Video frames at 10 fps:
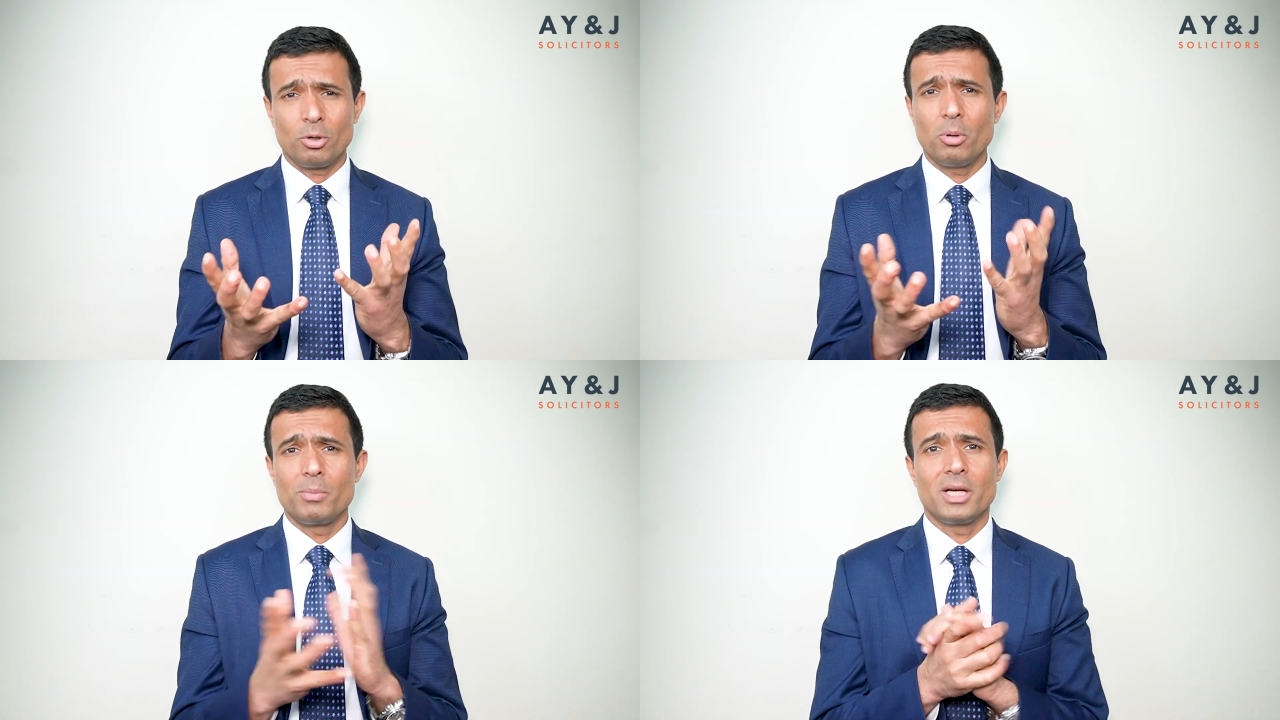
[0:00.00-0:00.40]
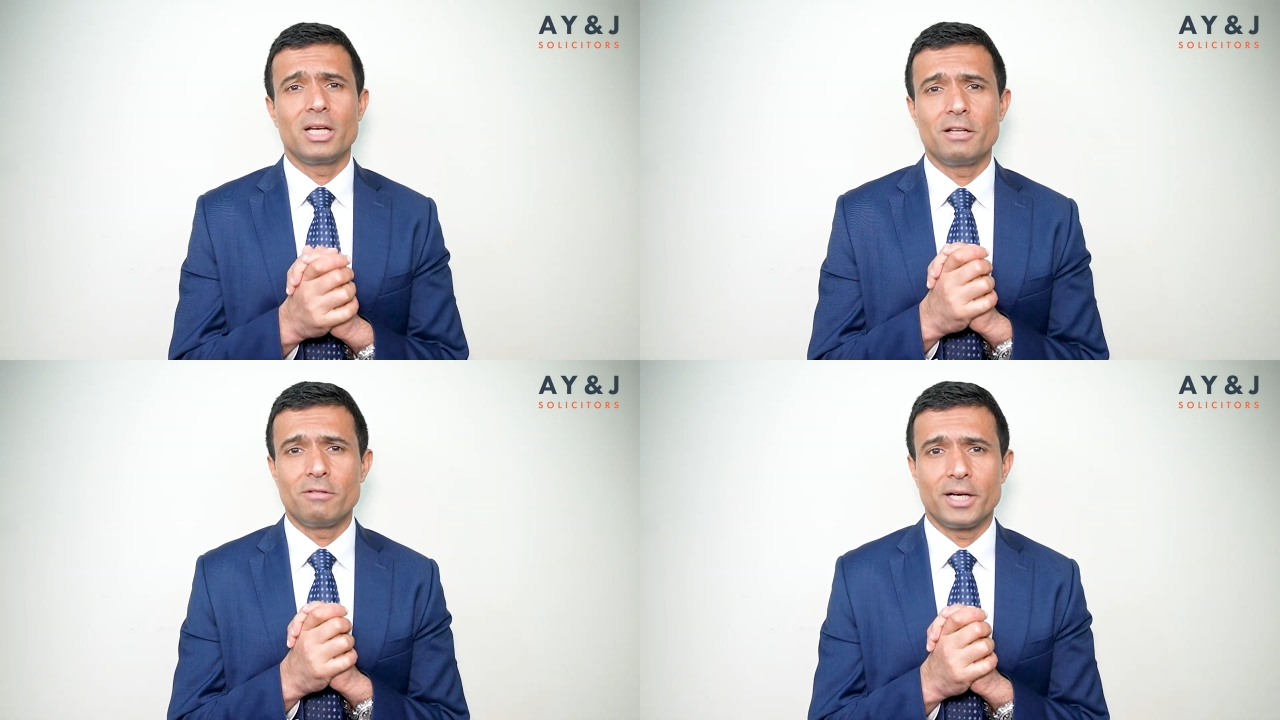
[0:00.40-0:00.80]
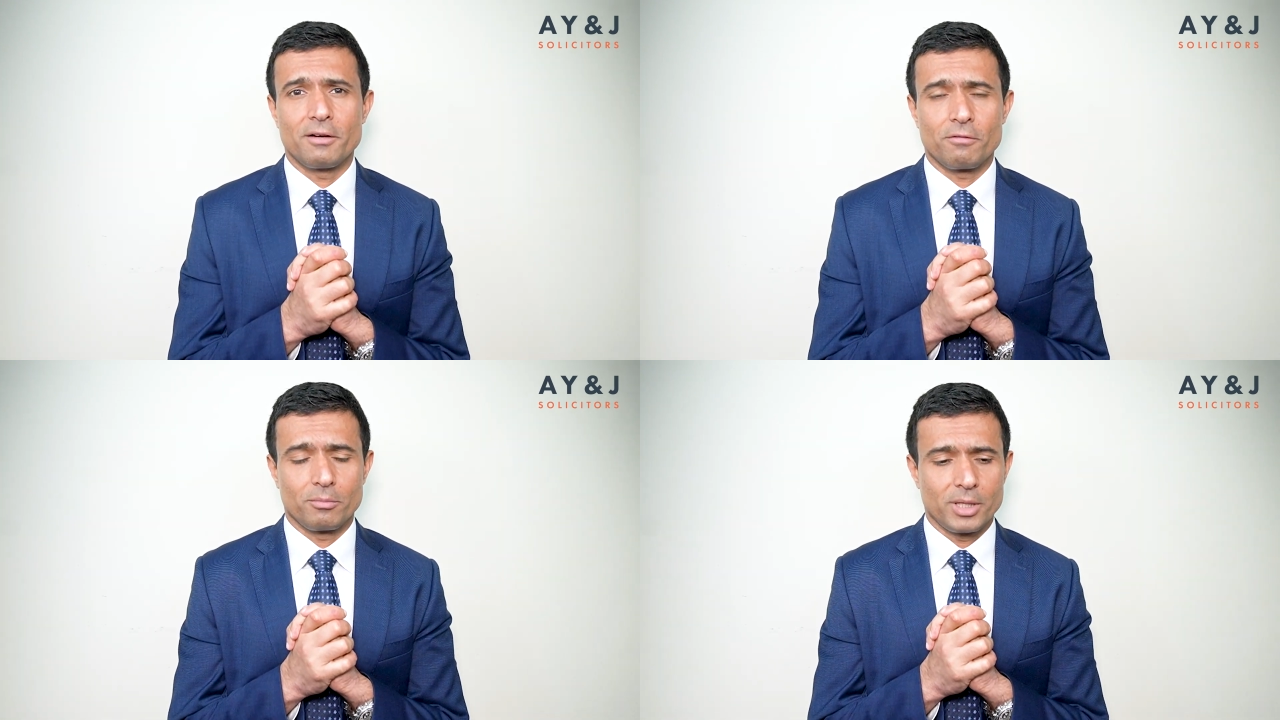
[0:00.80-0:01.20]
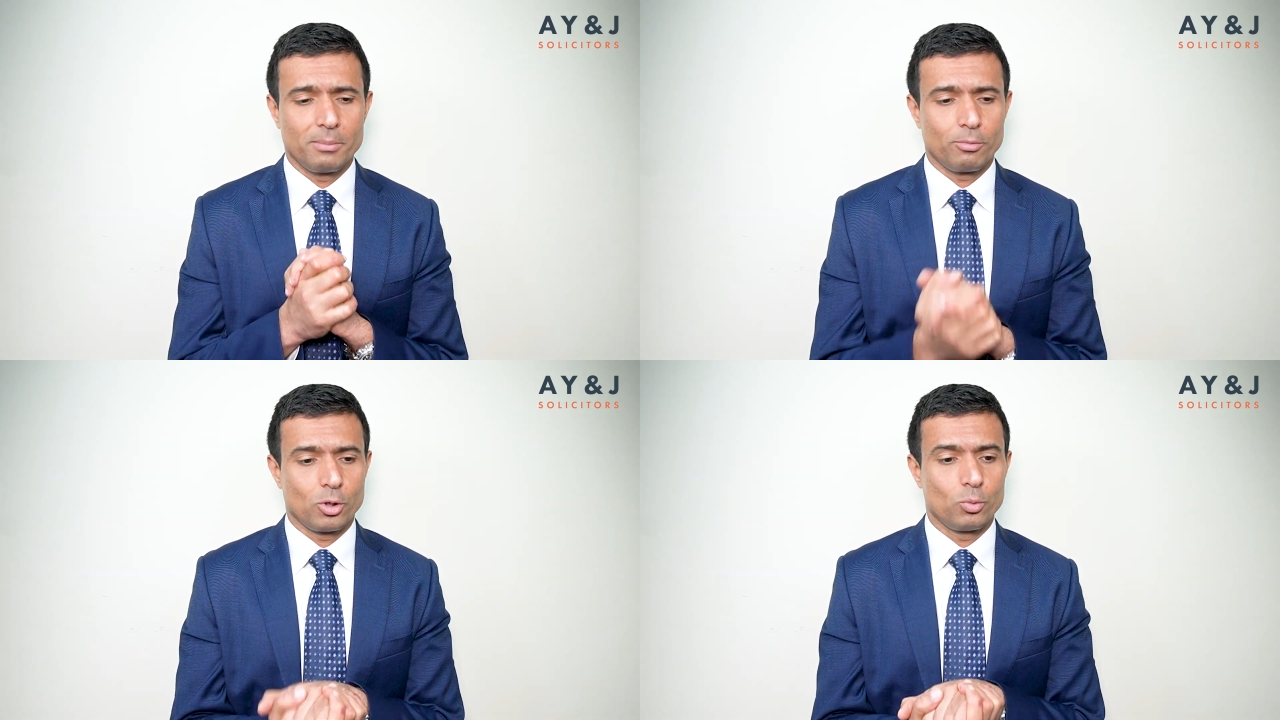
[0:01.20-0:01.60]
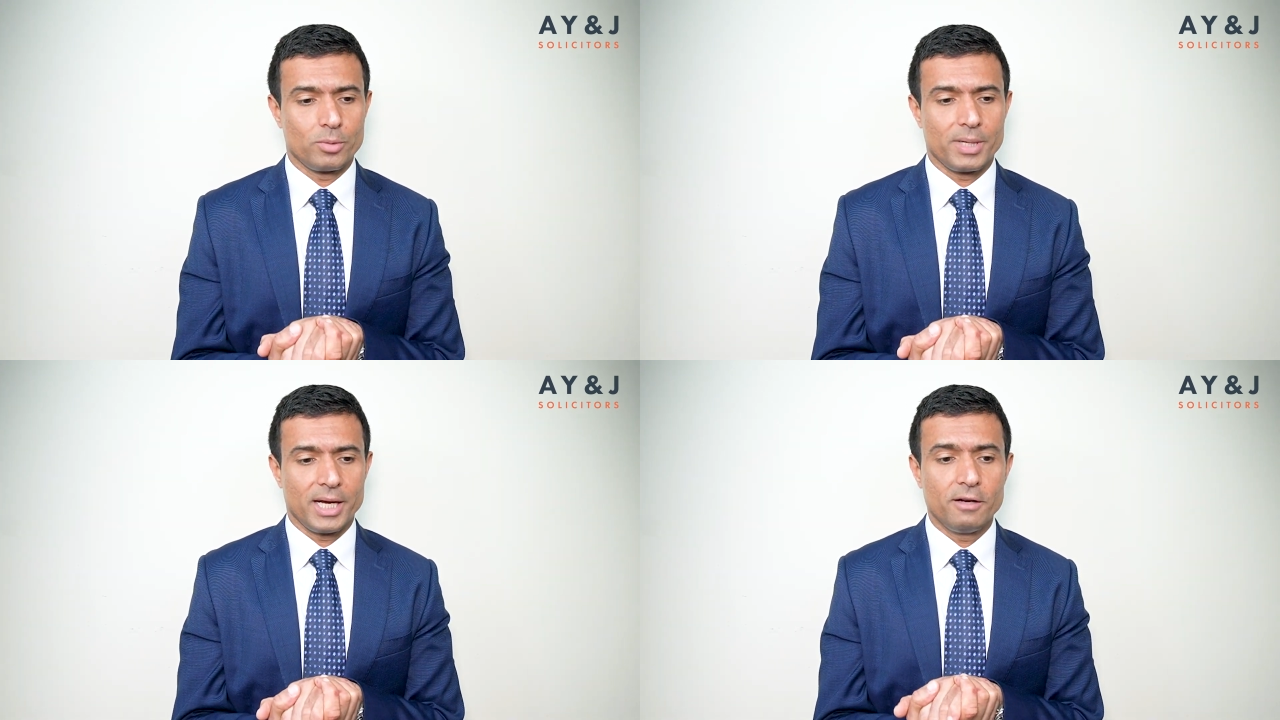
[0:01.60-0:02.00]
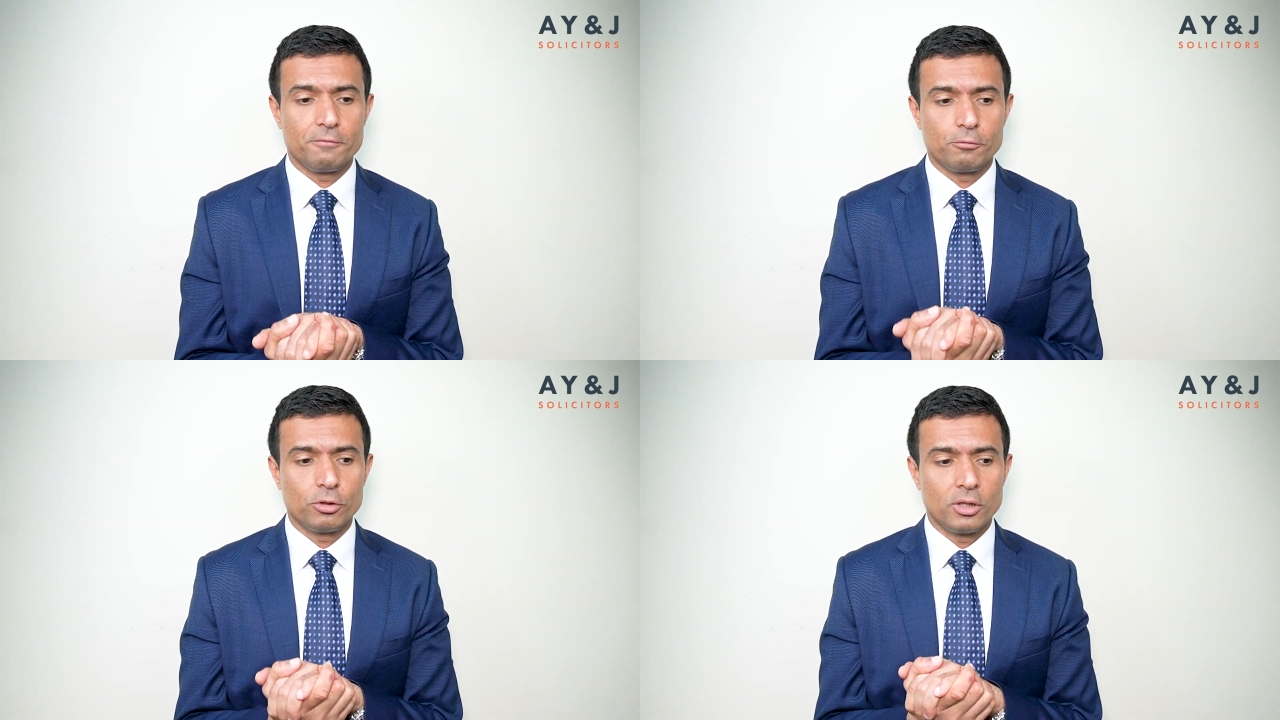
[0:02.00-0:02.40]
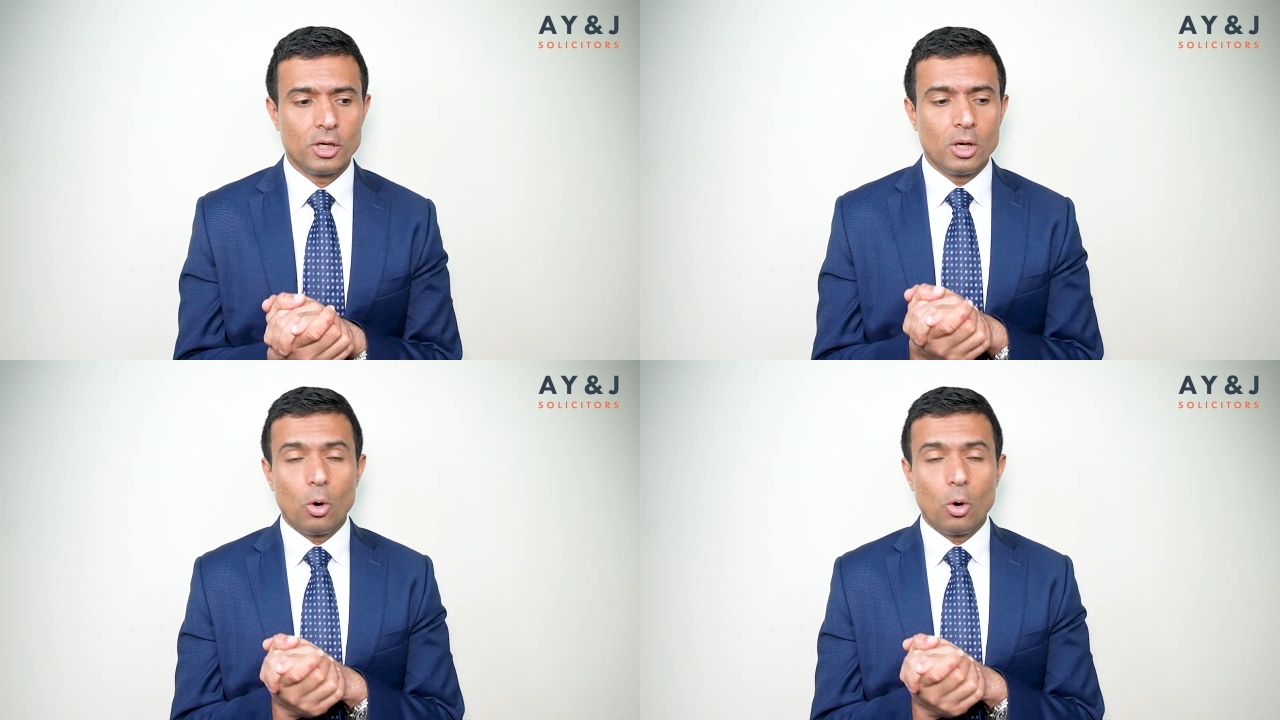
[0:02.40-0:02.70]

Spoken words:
probably a leave letter from the employer would be helpful,